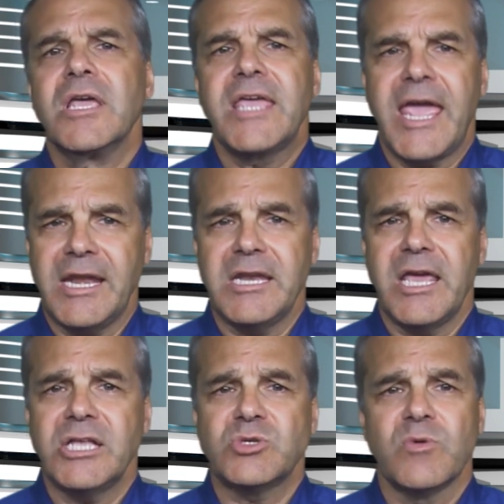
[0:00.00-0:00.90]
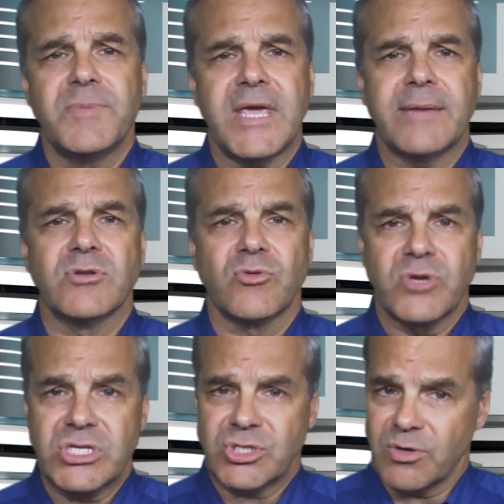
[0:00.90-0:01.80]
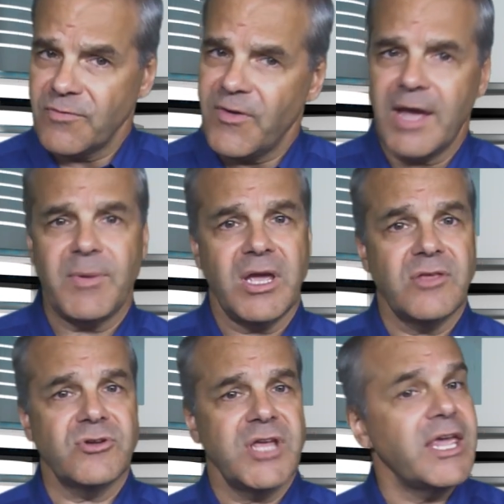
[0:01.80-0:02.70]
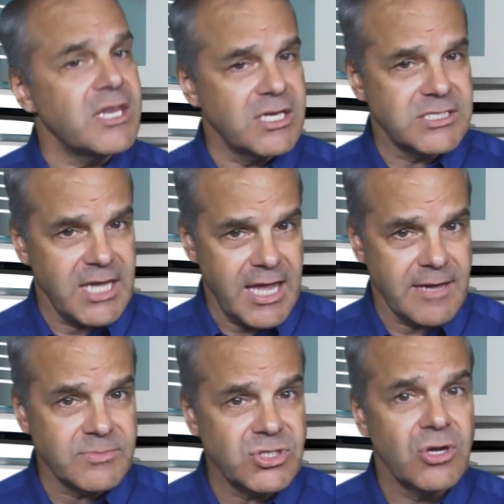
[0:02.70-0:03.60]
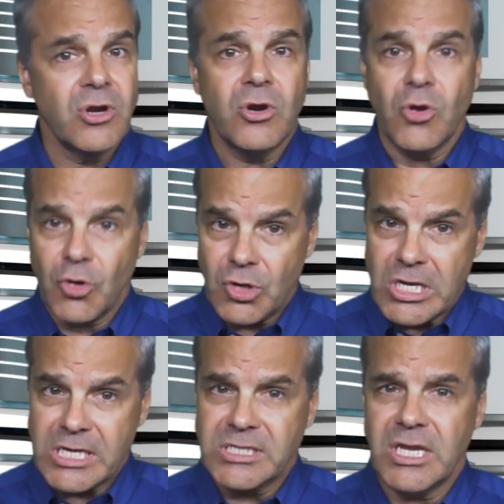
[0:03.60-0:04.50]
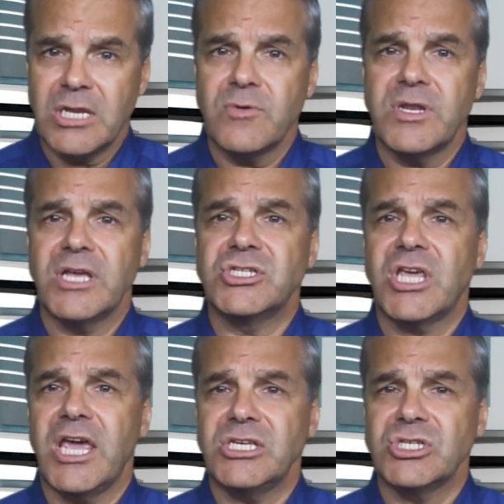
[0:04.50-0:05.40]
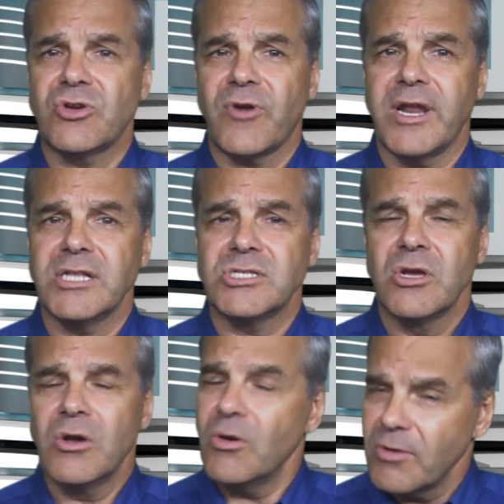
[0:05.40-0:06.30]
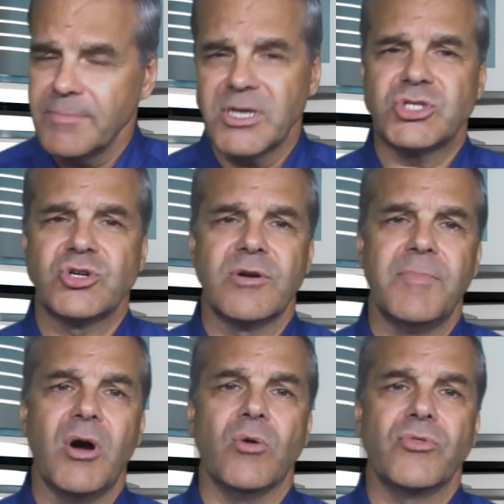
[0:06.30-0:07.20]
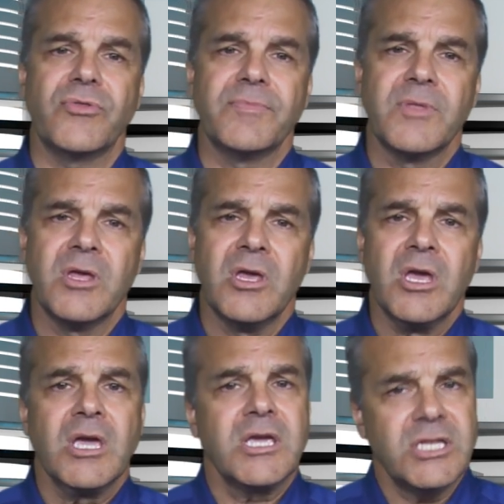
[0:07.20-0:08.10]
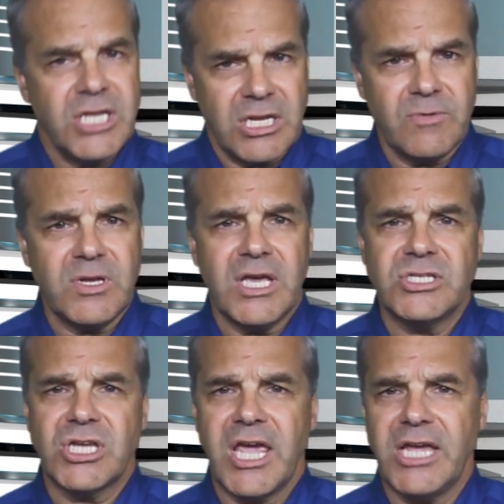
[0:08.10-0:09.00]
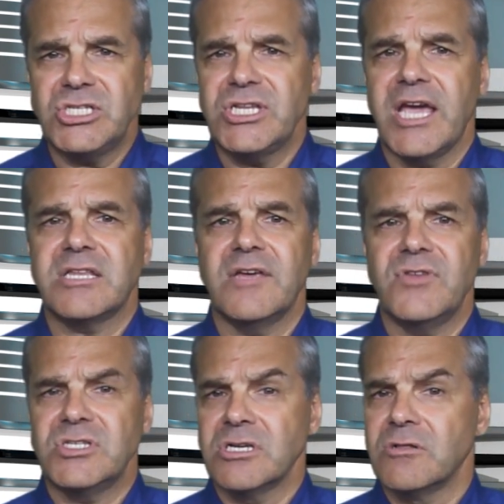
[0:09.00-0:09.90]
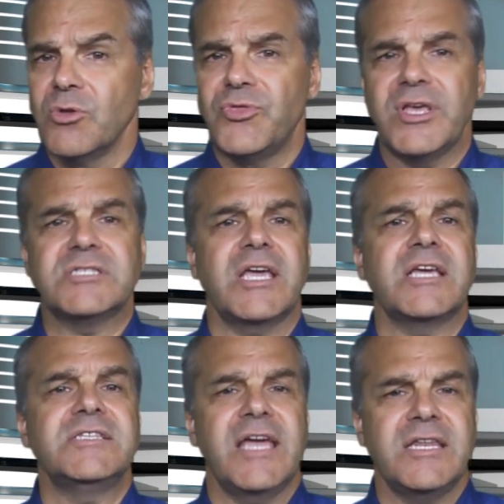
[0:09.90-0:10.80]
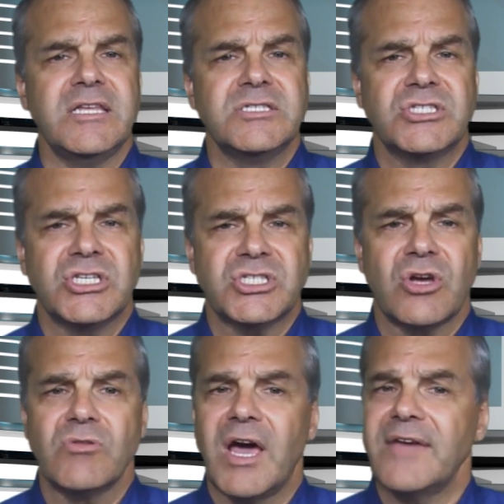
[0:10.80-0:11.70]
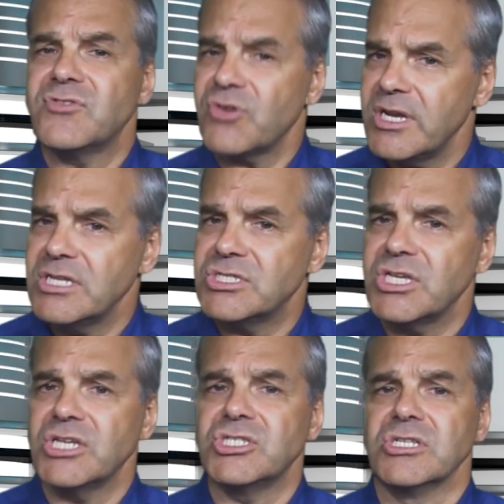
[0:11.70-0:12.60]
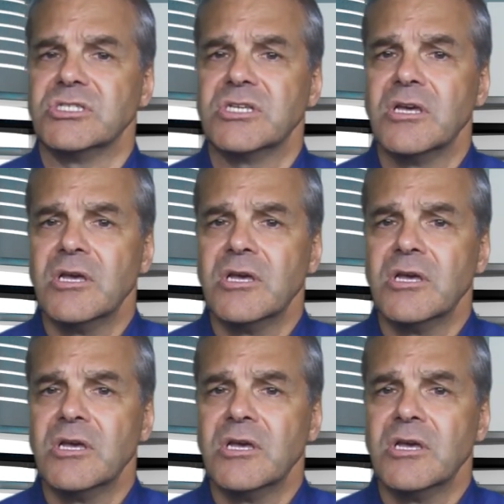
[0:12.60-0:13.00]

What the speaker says: Candidates will be able to recertify by either taking exams, earning continuing education credits, or a mixture of both. Continuing education activities include things like attending CiscoLive training sessions,